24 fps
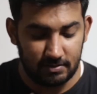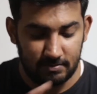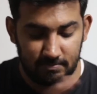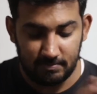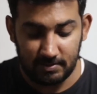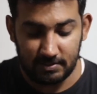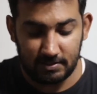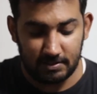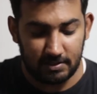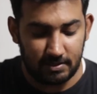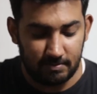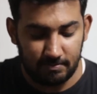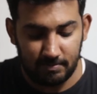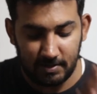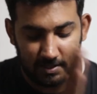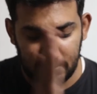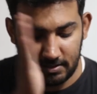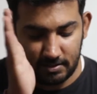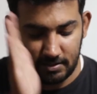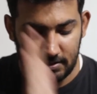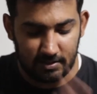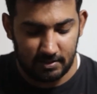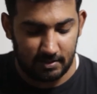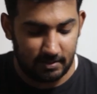basically
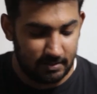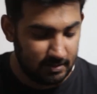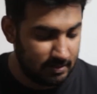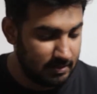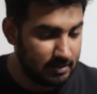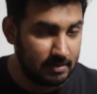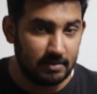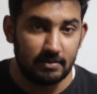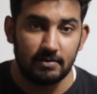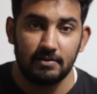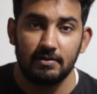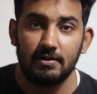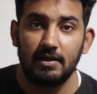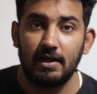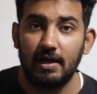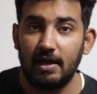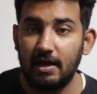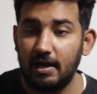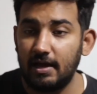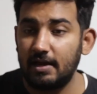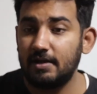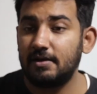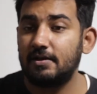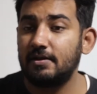bits,
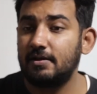and